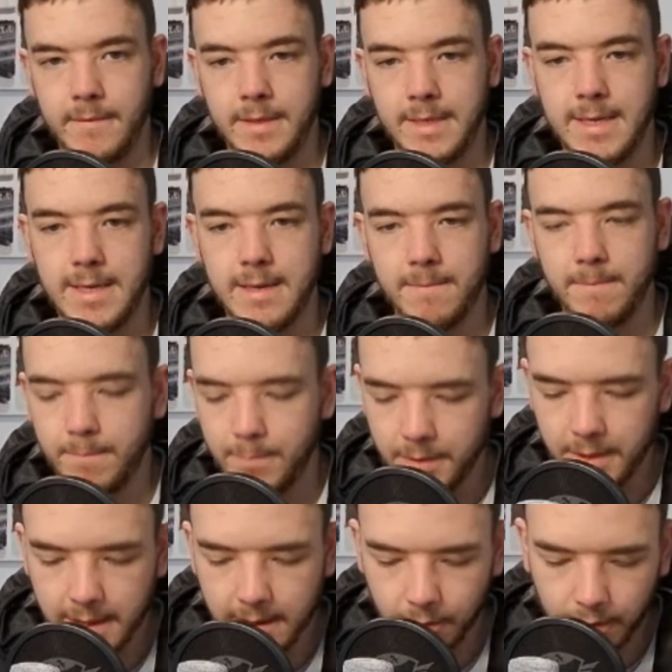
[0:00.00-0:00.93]
Yeah,
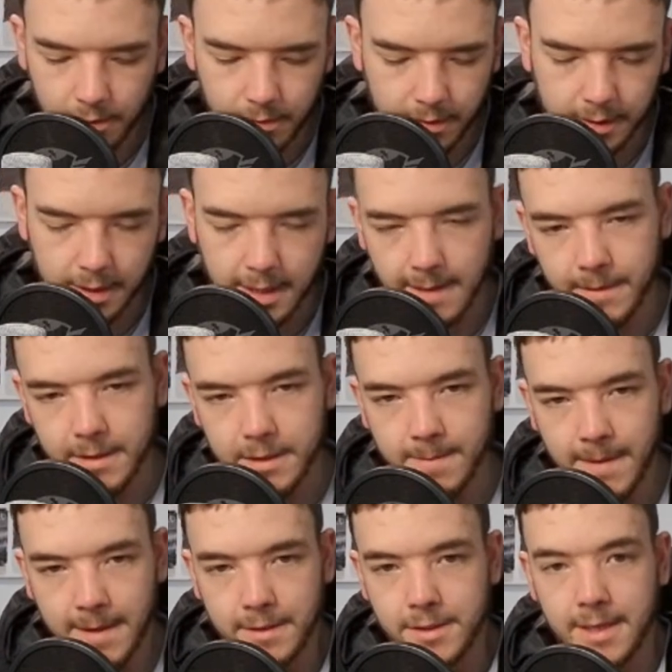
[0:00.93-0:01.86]
but yet we want to keep this
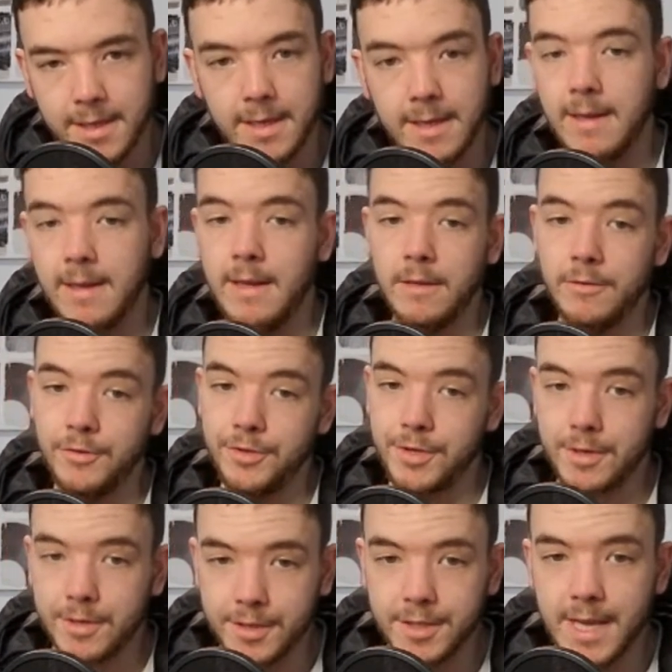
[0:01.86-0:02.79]
manager here.
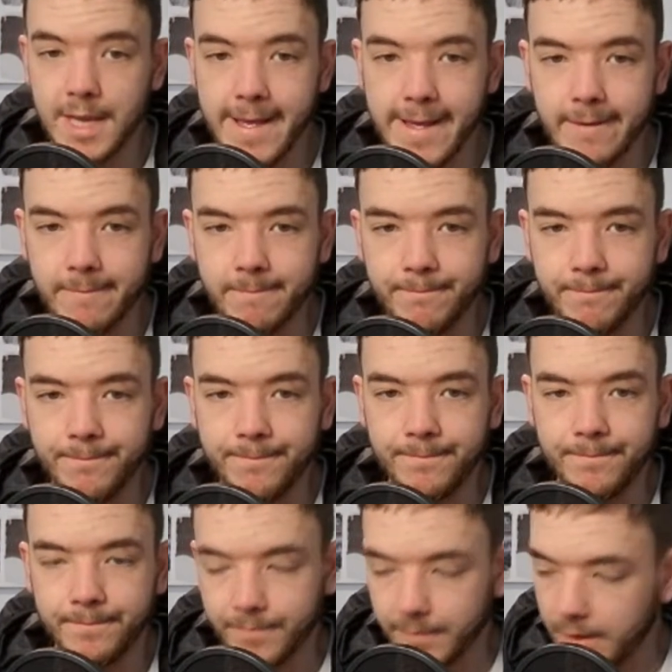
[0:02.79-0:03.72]
Just saying.
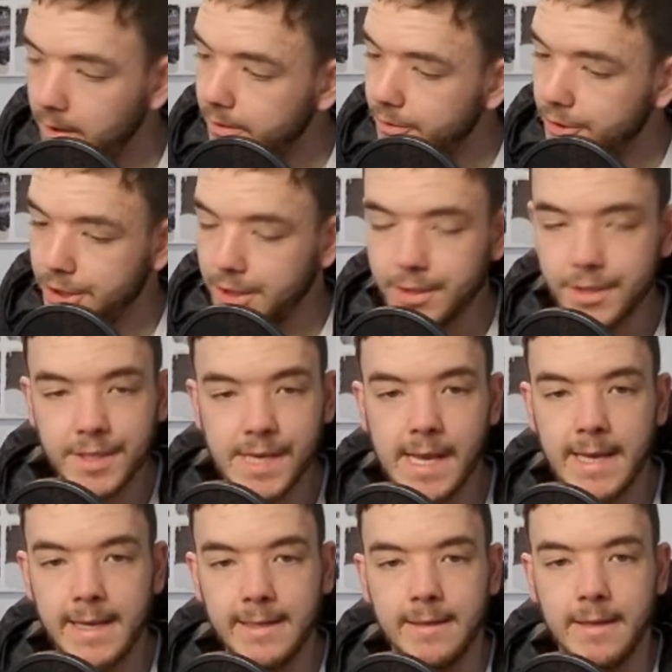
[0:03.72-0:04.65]
Just
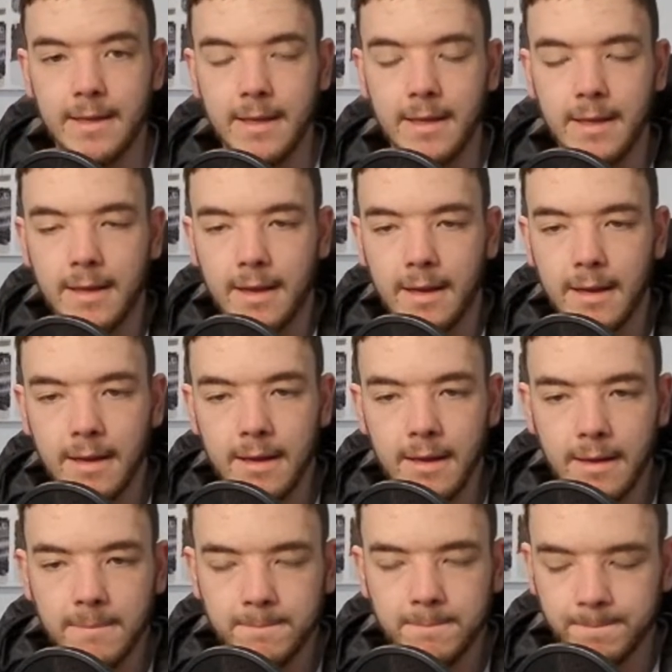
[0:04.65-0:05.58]
saying.
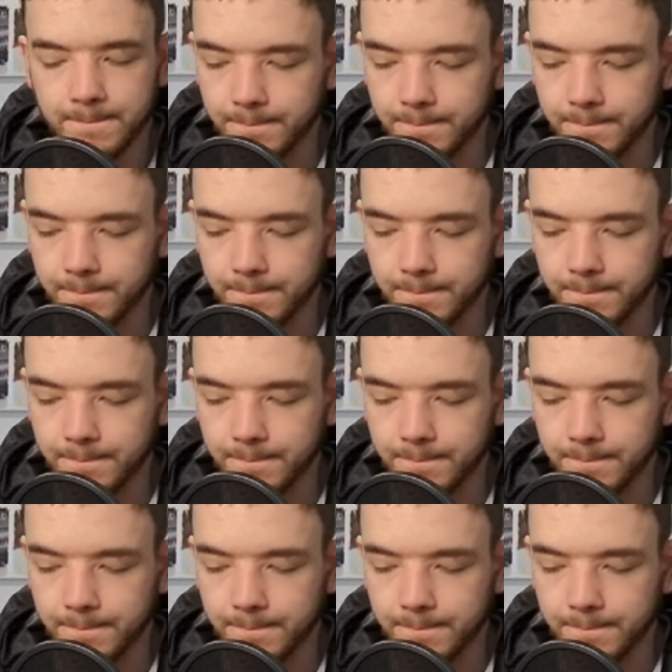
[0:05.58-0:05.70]
Yeah,